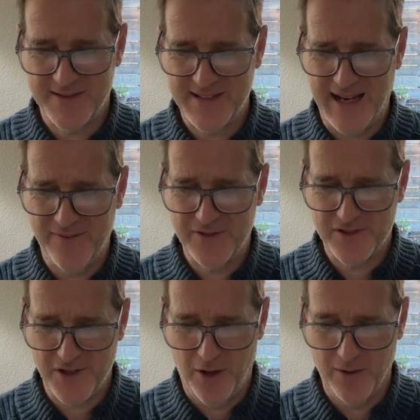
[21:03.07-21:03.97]
safe
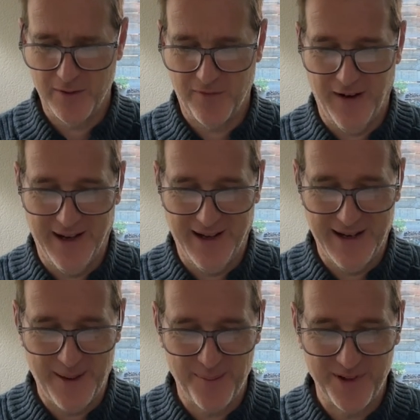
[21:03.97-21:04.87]
zone
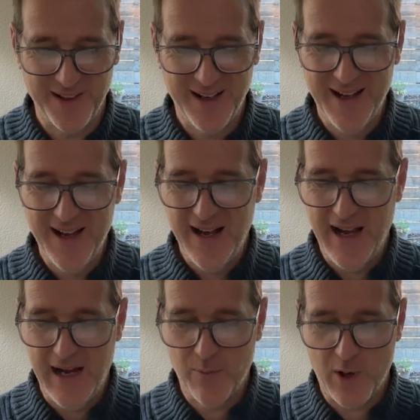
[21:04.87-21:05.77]
vibes. And